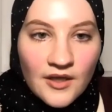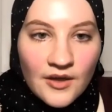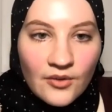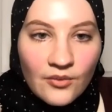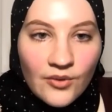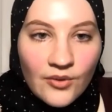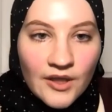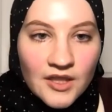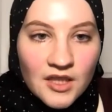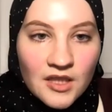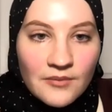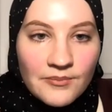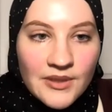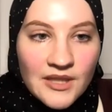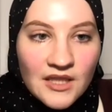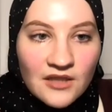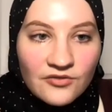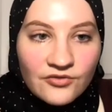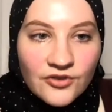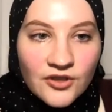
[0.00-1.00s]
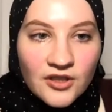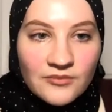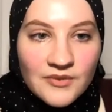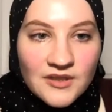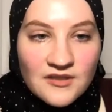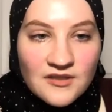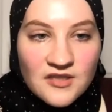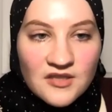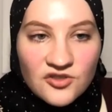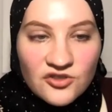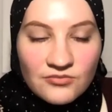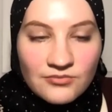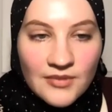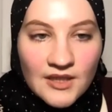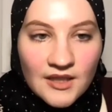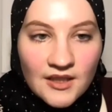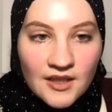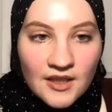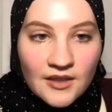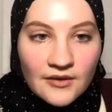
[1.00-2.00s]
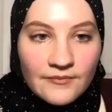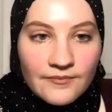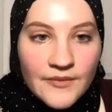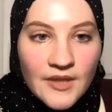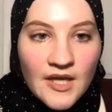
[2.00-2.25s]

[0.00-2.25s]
when being firm in decision-making.